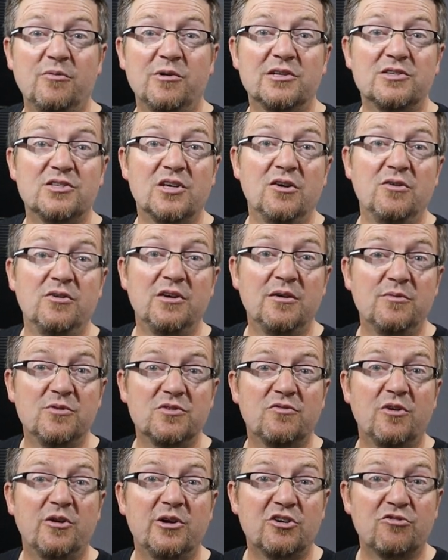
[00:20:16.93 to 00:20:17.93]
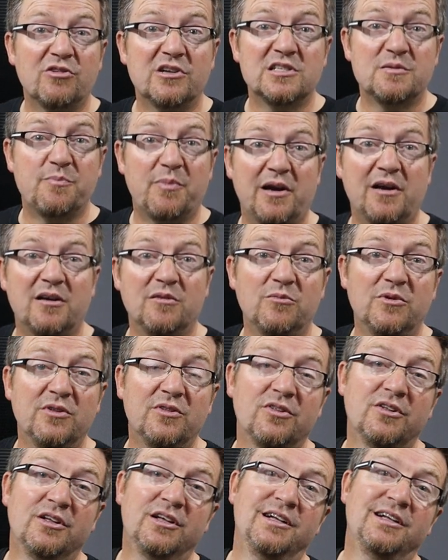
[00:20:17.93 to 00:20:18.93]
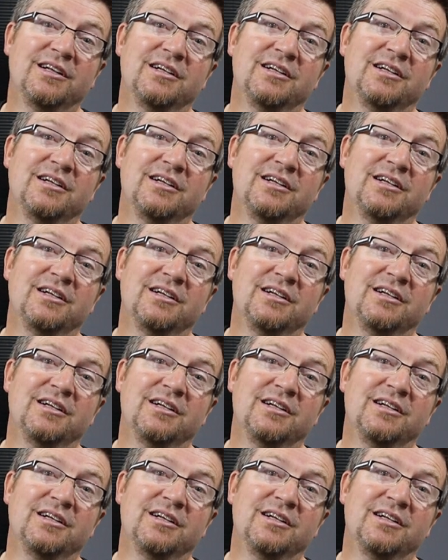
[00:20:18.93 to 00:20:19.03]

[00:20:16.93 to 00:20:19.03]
where Tony was very transparent with